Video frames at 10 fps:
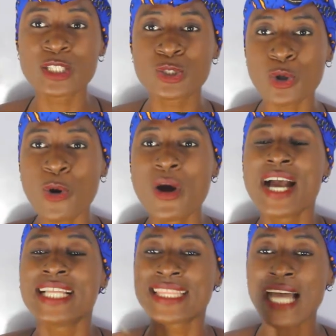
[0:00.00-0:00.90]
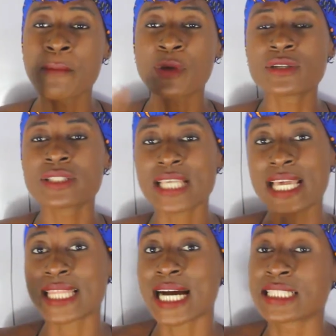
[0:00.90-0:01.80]
So now I'm going to
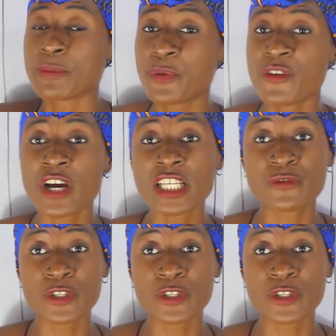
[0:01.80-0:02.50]
say that the previous